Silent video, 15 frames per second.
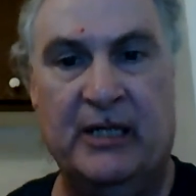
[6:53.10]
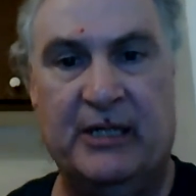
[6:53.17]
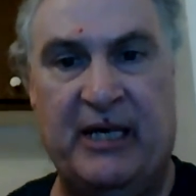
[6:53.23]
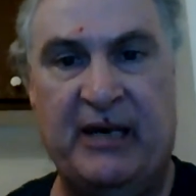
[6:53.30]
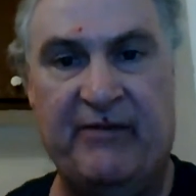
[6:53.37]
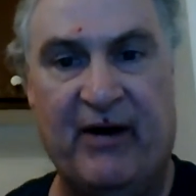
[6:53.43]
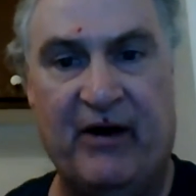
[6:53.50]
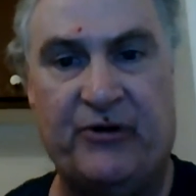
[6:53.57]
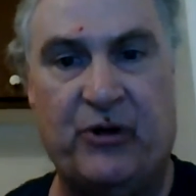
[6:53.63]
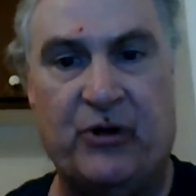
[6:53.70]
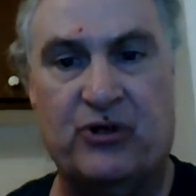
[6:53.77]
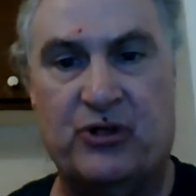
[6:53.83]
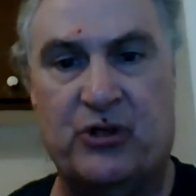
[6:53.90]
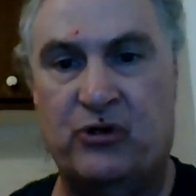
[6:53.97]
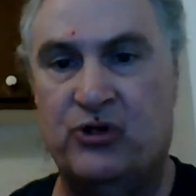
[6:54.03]
to give out
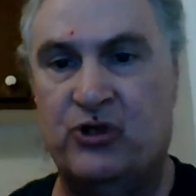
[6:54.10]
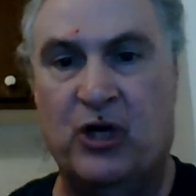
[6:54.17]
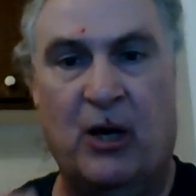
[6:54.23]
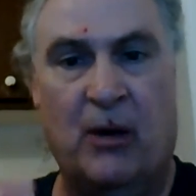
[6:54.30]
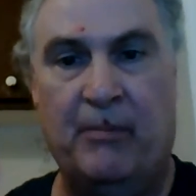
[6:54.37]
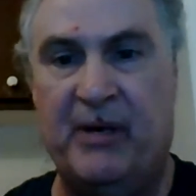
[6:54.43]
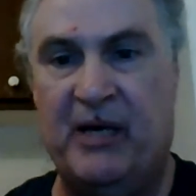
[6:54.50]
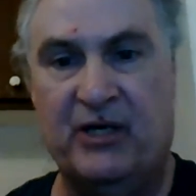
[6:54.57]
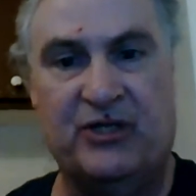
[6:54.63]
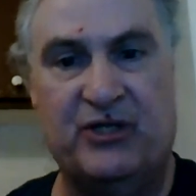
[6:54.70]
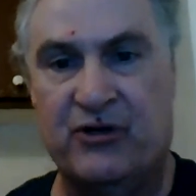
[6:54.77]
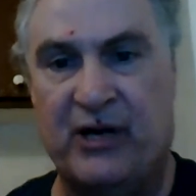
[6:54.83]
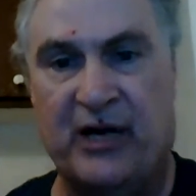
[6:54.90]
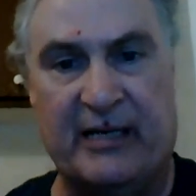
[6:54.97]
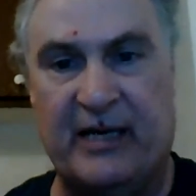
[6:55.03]
those loans because
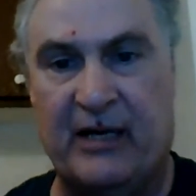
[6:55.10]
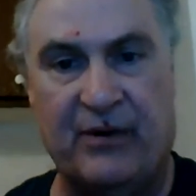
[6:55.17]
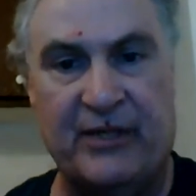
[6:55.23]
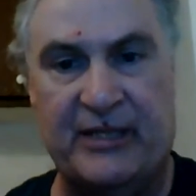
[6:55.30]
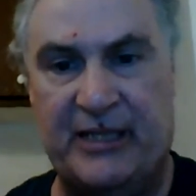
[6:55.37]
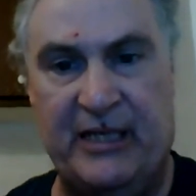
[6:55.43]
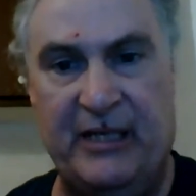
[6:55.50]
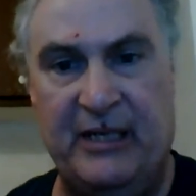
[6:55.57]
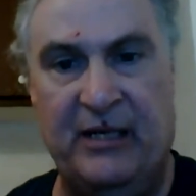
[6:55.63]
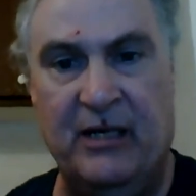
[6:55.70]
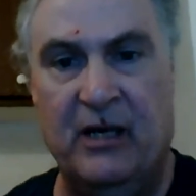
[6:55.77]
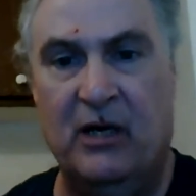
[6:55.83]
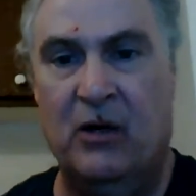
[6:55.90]
they're not guaranteed,